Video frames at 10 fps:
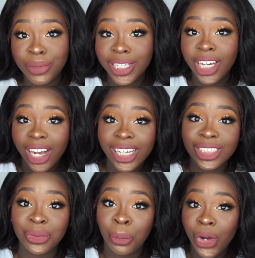
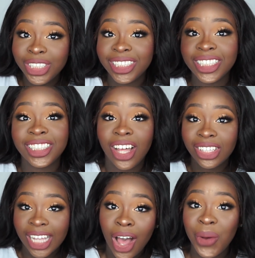because once it
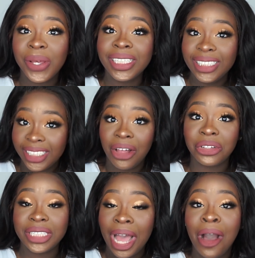sells out, it
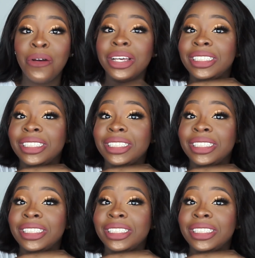sells out.